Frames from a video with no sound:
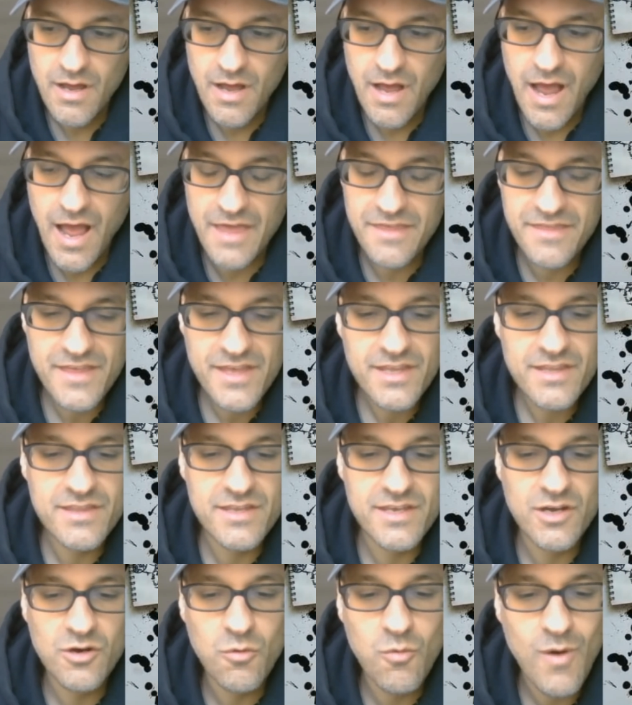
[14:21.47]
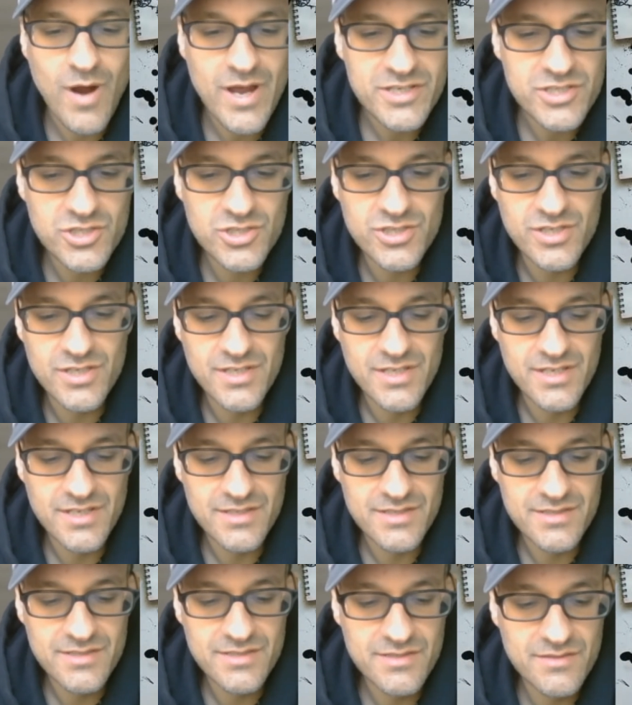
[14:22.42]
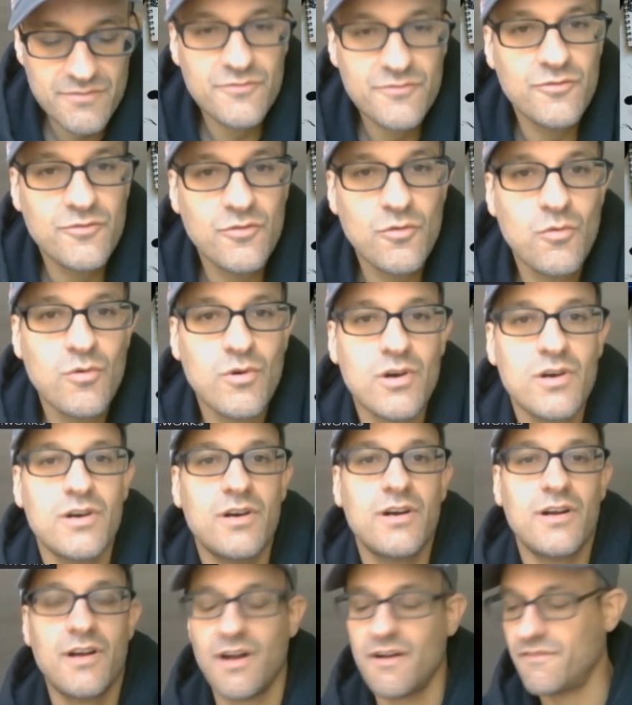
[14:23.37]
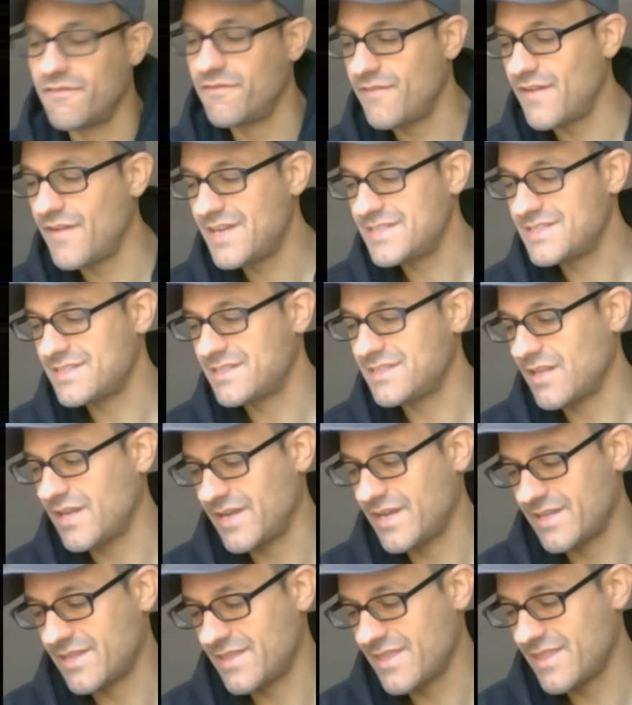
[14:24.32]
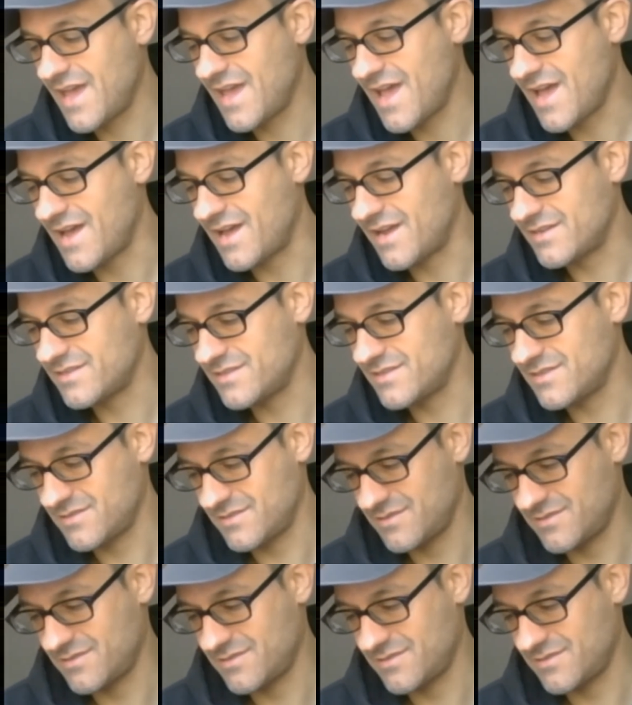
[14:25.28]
I think the question is, for a face like that,